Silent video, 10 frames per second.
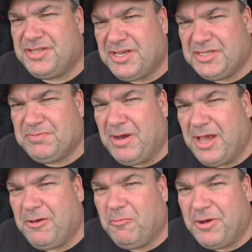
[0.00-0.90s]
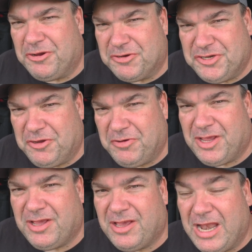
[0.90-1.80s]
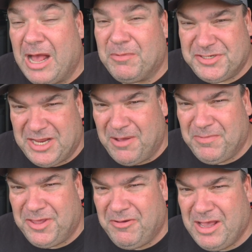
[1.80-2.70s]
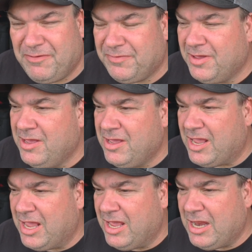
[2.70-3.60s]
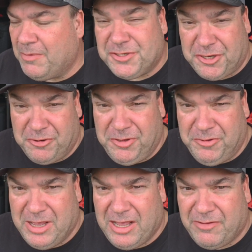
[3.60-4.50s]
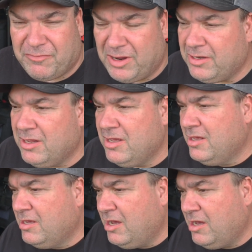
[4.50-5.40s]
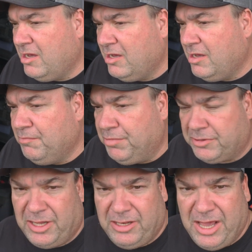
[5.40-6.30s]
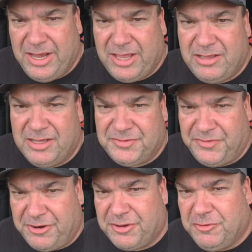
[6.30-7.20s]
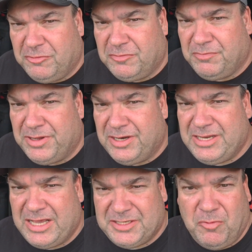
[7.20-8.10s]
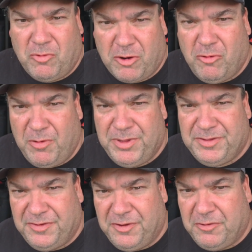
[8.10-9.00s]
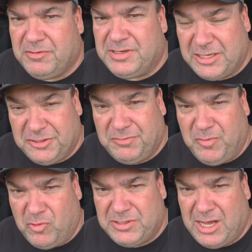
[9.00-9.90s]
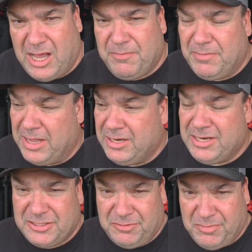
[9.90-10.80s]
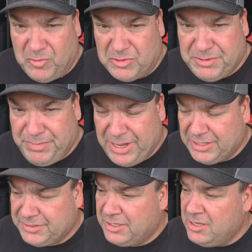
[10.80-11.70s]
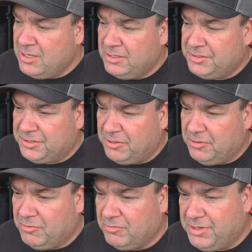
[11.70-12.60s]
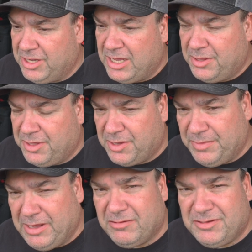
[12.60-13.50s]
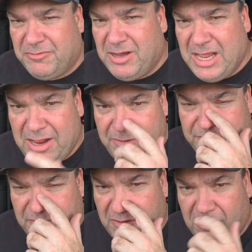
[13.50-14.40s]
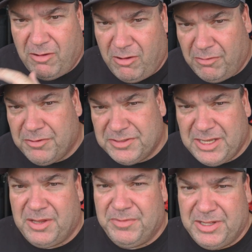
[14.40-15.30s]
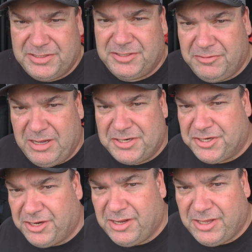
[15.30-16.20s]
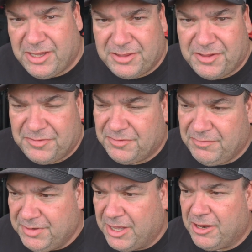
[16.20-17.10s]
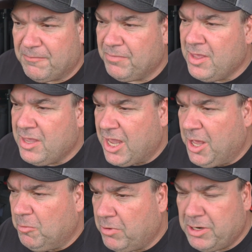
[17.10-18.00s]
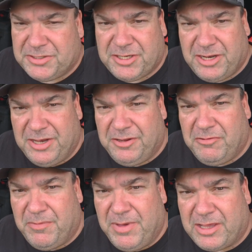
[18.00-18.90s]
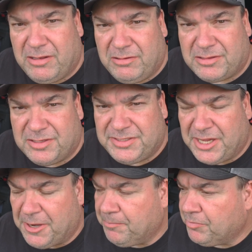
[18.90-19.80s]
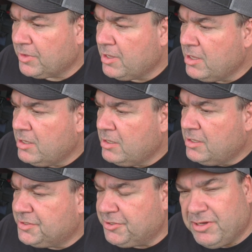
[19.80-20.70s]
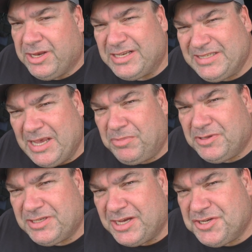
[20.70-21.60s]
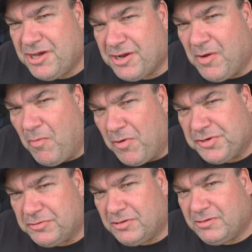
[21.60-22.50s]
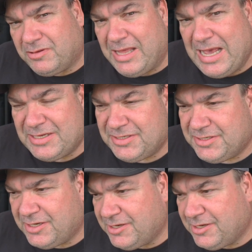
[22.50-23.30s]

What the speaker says: things by what you're shooting and how much time that you have and how much crew you have, right? Booklight lighting is very cool, but it takes more equipment to do. It takes a little bit more time and it takes a little bit more space. So you got to think about, do I have all those elements to actually get this done? And what else could I do to make it look the same? So an example is I shot a commercial last